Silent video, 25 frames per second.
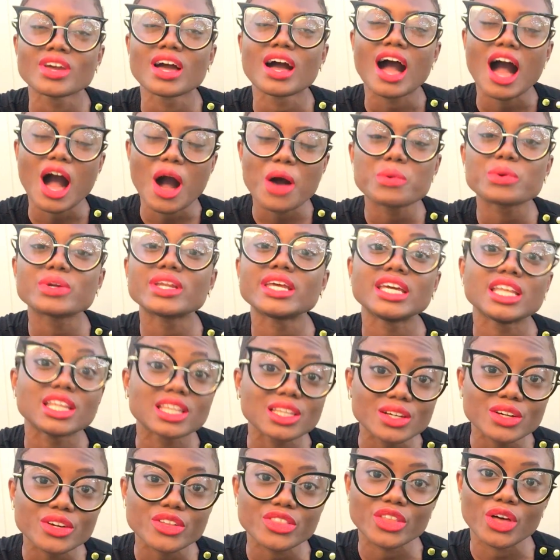How would he
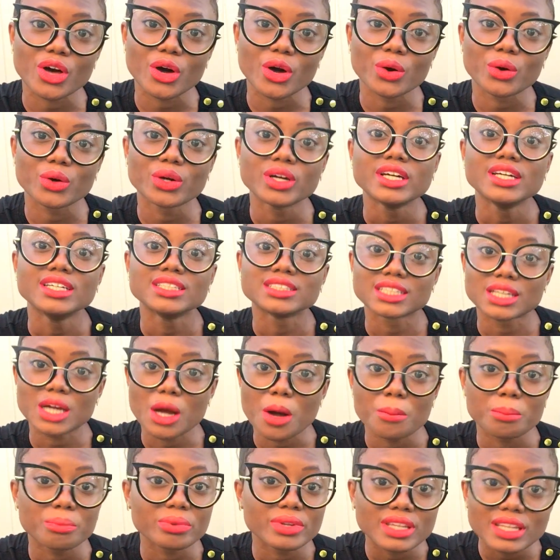look, though, to
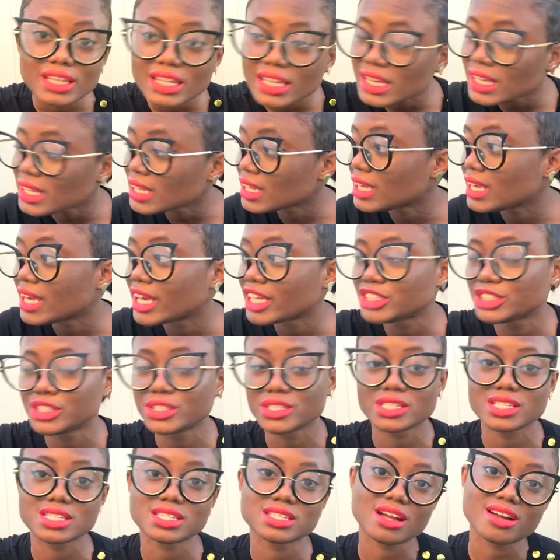completely get you
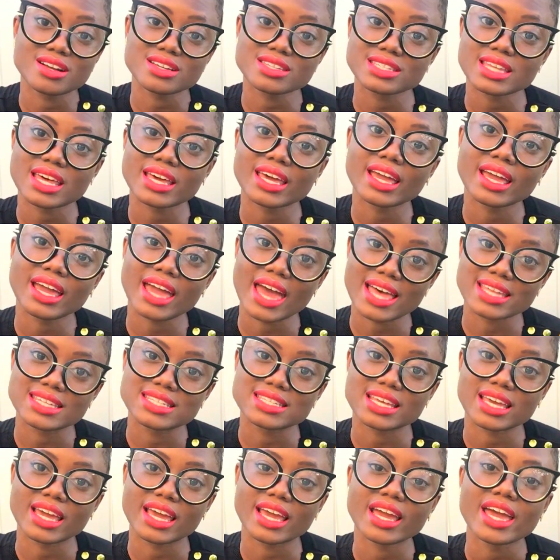to start second
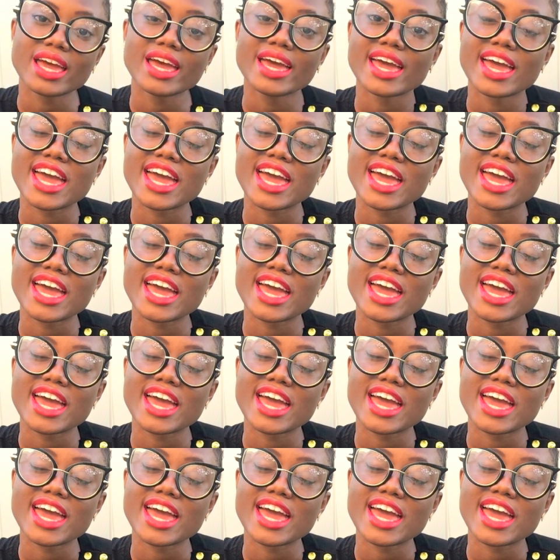guessing